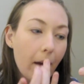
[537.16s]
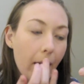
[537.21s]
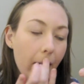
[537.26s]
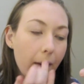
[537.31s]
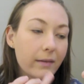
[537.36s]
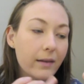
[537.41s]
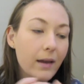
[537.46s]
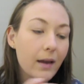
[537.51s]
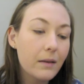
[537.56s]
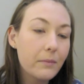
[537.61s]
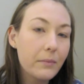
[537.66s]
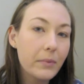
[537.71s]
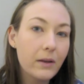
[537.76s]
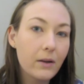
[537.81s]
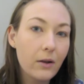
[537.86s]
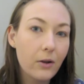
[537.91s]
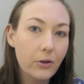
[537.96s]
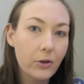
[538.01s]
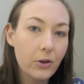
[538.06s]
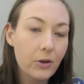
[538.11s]
a tiny
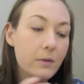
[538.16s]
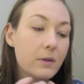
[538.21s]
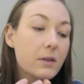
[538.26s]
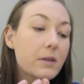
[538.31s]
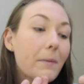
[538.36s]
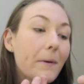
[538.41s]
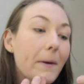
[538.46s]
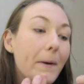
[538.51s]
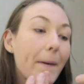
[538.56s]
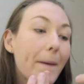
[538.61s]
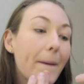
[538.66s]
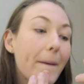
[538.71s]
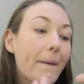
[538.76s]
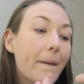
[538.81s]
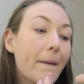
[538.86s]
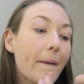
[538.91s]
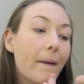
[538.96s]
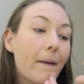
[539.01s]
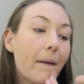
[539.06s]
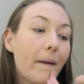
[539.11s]
bit on Cupid's bow,
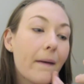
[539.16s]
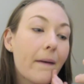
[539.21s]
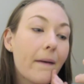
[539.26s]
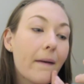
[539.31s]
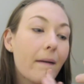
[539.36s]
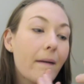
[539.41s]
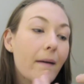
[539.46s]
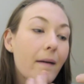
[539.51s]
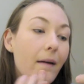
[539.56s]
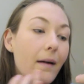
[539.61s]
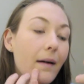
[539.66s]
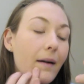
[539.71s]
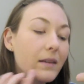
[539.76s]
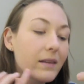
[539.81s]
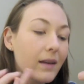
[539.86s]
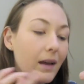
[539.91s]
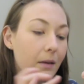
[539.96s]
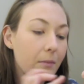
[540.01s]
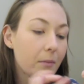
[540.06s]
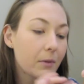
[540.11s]
a
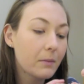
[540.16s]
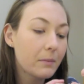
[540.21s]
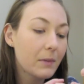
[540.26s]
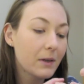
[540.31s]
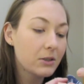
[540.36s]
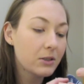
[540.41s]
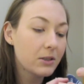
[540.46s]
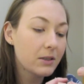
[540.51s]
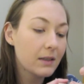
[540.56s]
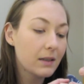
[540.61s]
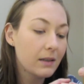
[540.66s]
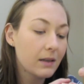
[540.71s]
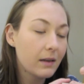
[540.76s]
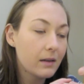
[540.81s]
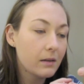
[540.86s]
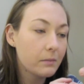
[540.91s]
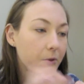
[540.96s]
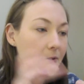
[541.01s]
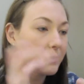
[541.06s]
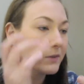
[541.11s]
tiny bit on my chin,
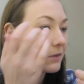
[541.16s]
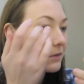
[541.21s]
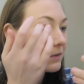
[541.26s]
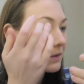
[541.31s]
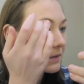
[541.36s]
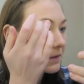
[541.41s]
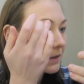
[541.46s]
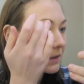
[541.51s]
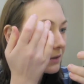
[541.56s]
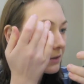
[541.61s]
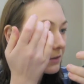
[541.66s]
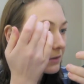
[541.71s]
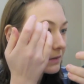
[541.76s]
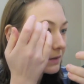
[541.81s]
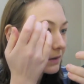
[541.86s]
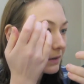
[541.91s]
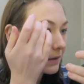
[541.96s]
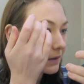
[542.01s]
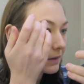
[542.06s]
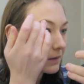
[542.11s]
and I'm also just going to use
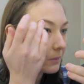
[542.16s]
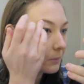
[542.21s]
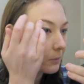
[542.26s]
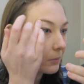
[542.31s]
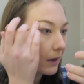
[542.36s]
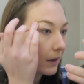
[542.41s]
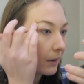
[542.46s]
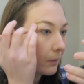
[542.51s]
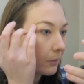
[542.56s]
it as a brow